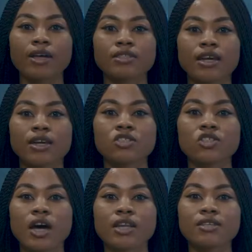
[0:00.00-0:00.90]

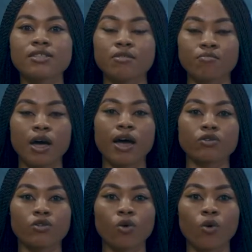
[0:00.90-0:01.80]
Hashtag, China's
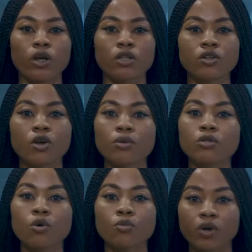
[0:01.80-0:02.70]
impact on oil.
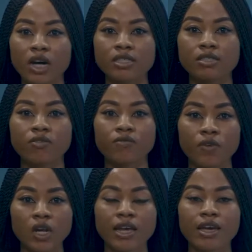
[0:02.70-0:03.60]
Global oil prices are
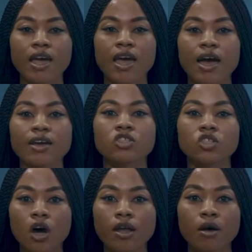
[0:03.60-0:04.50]
falling
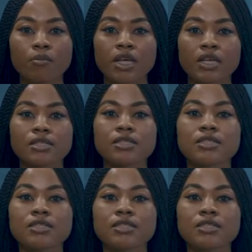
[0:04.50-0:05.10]
as China begins a